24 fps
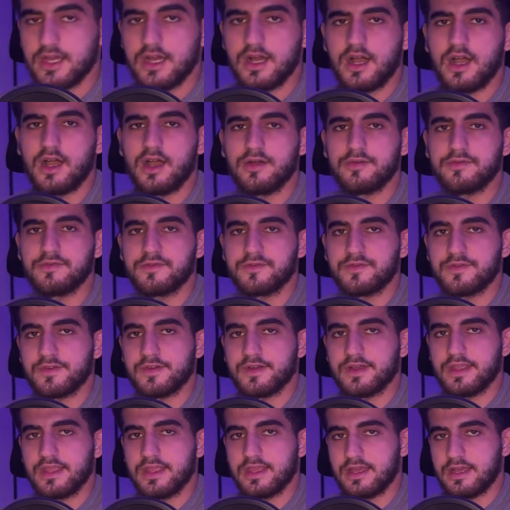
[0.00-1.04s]
of
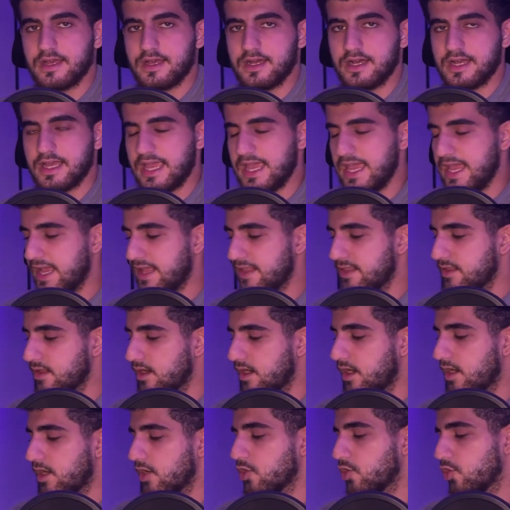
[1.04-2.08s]

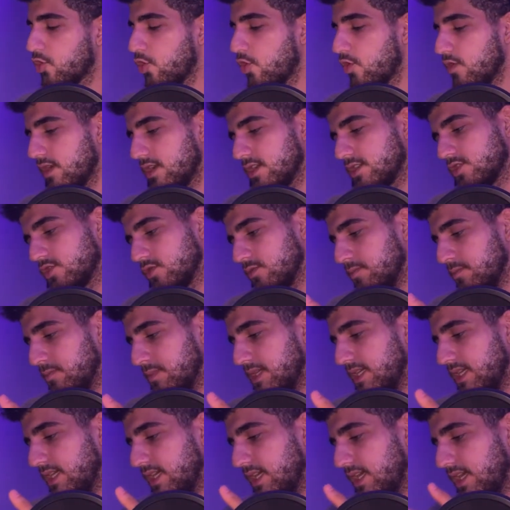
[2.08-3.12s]
n are going to
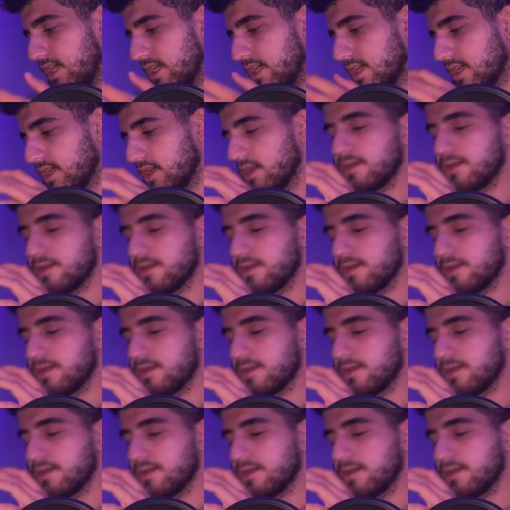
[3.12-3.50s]
be